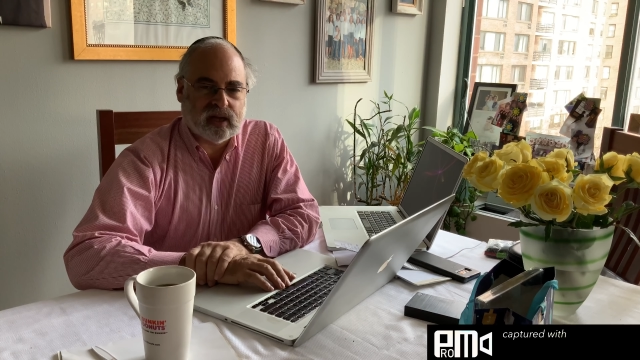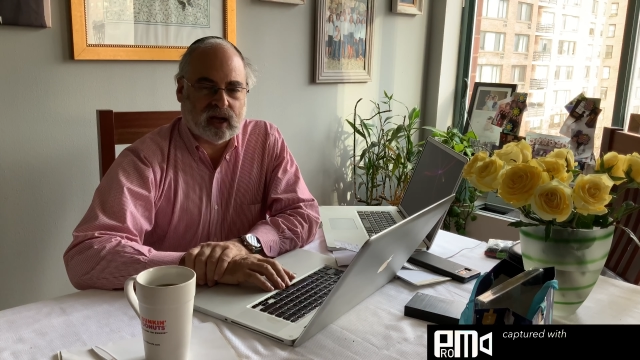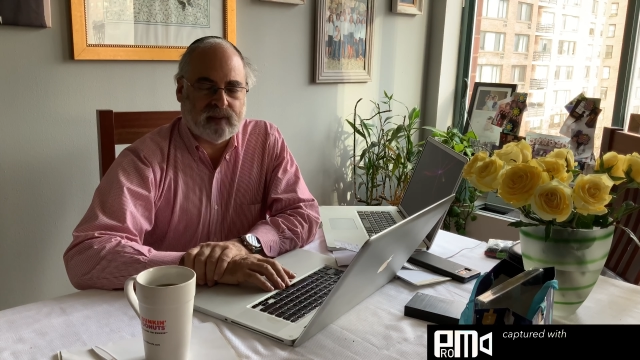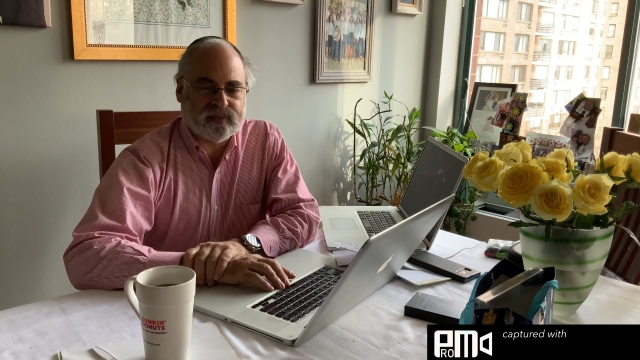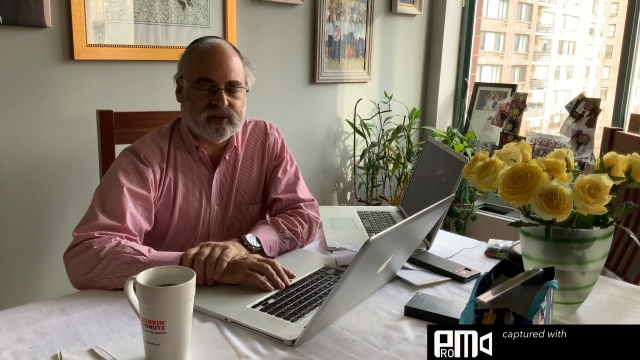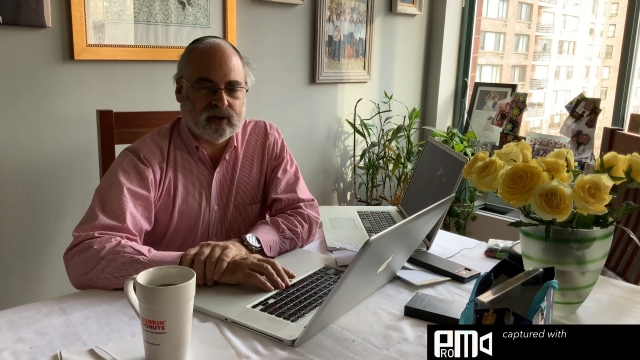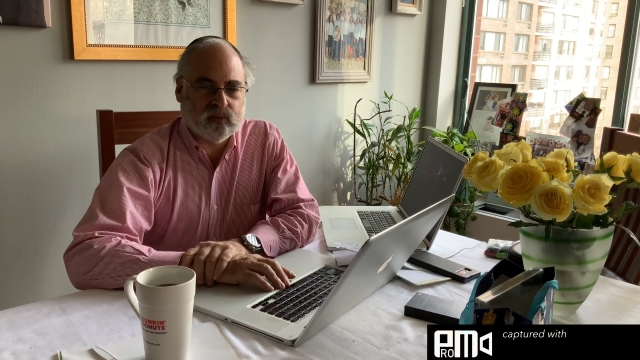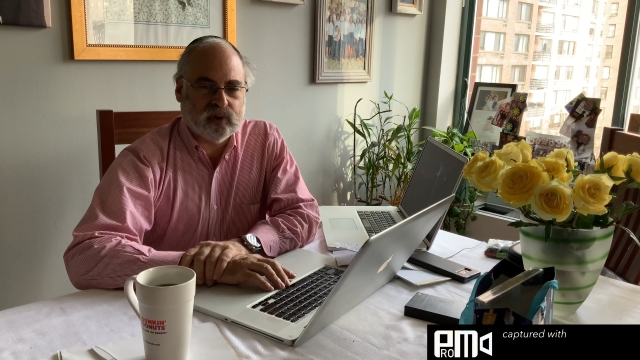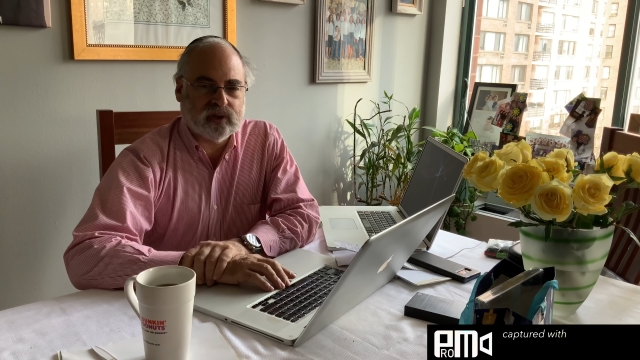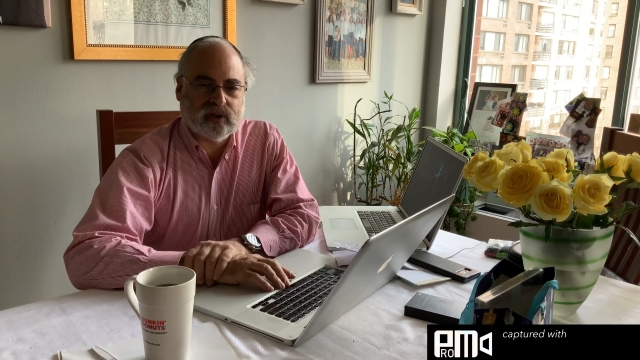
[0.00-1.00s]
up that
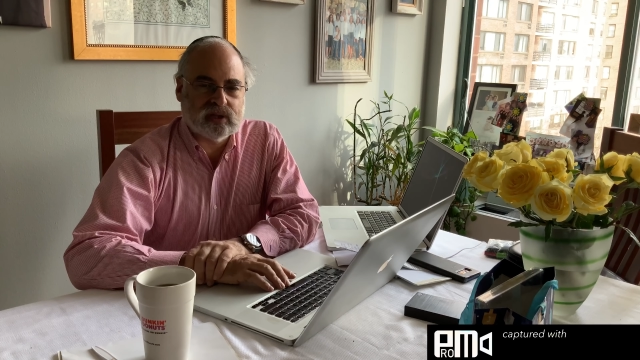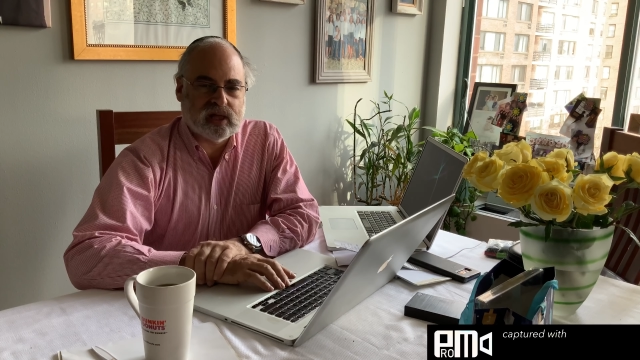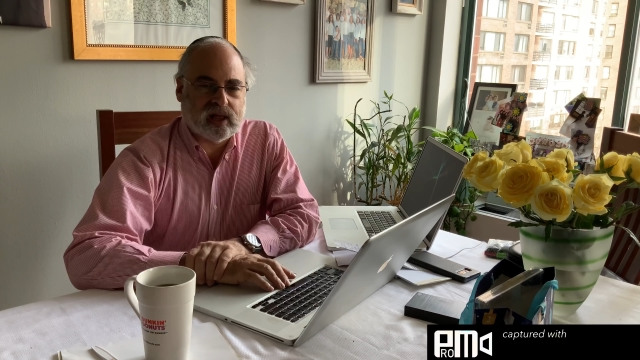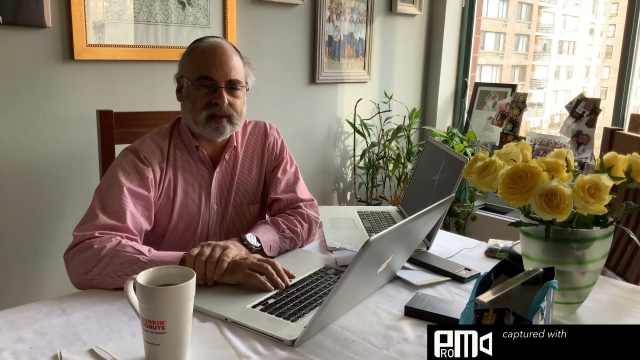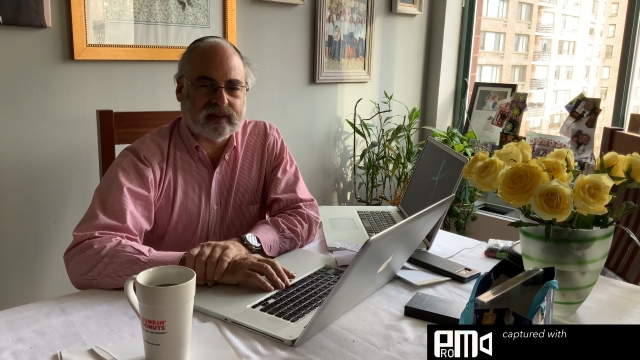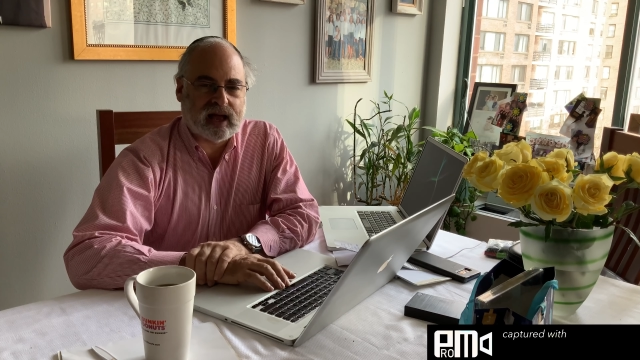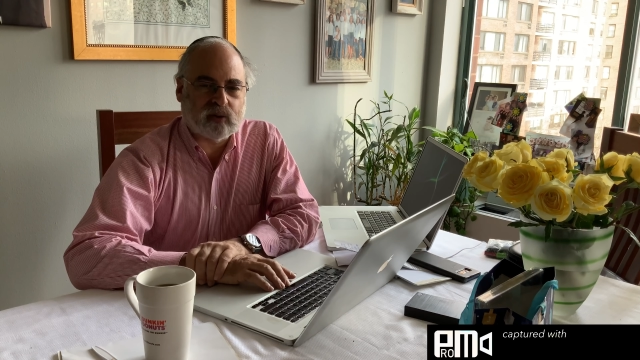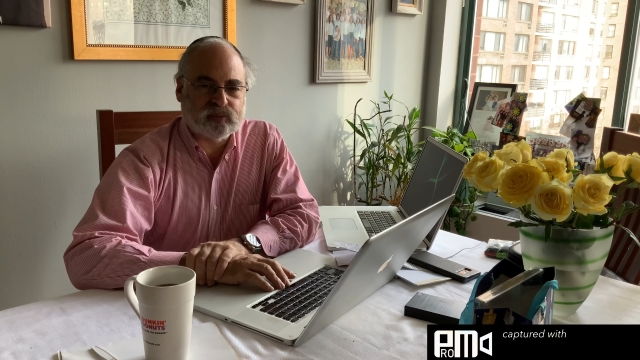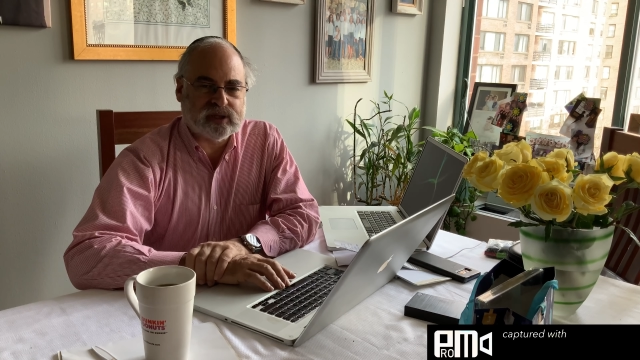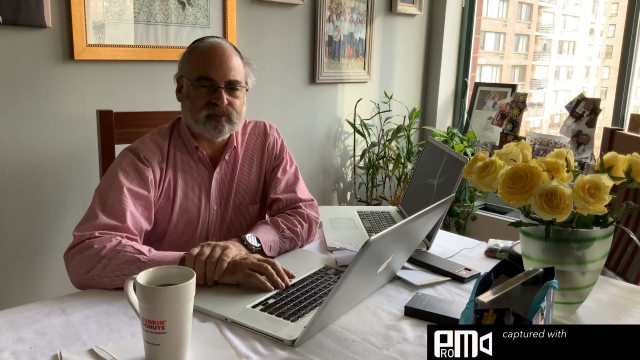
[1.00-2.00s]
will allow
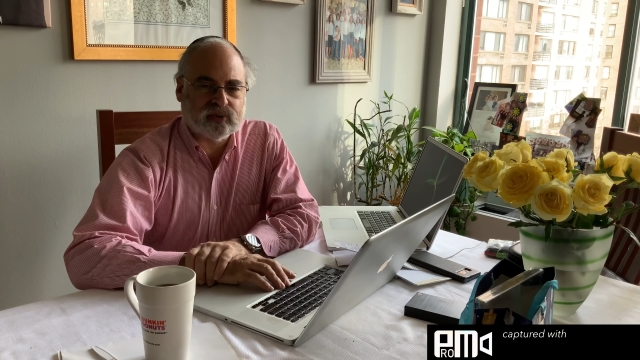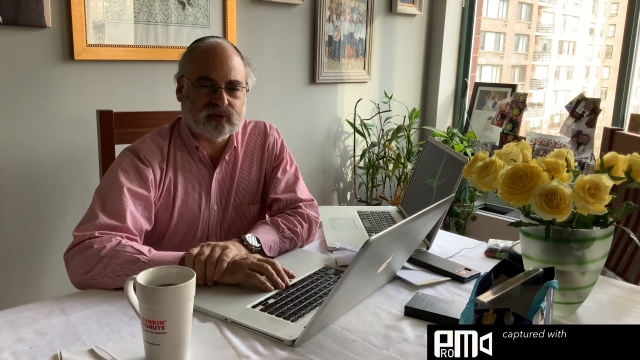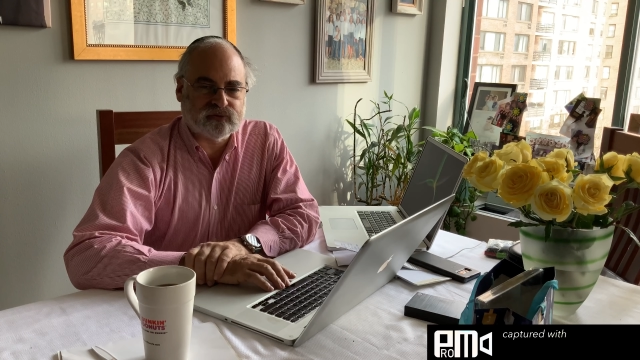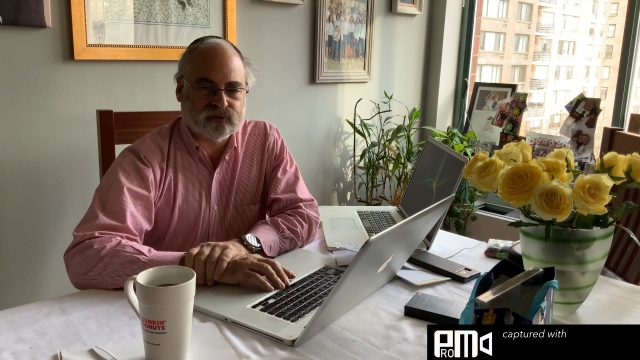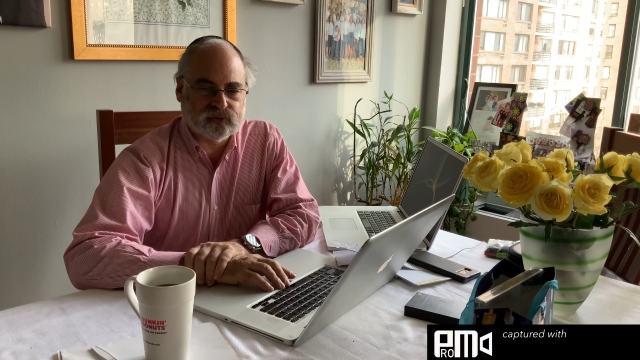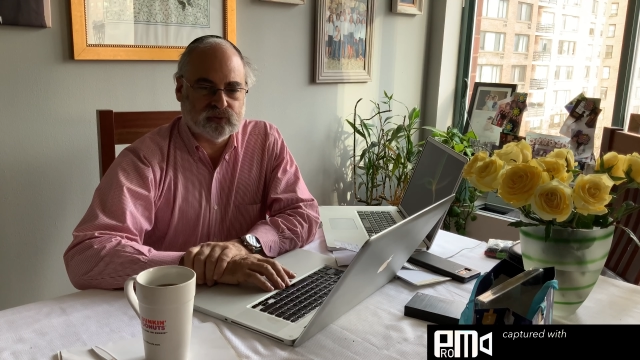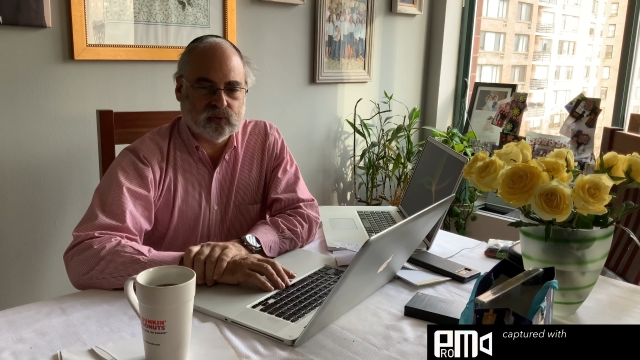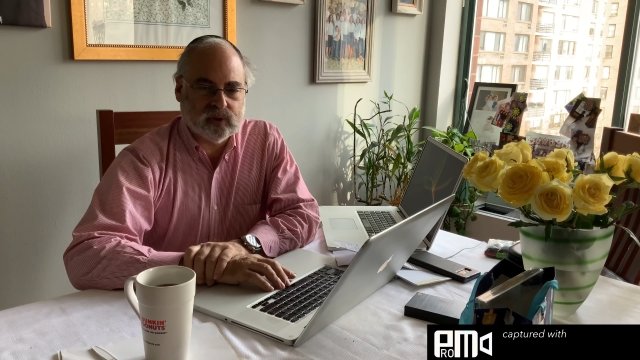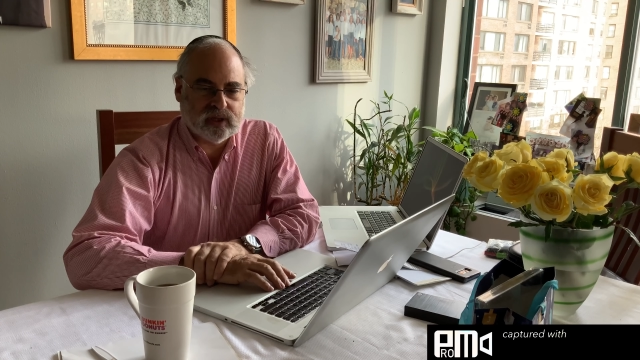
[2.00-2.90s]
people to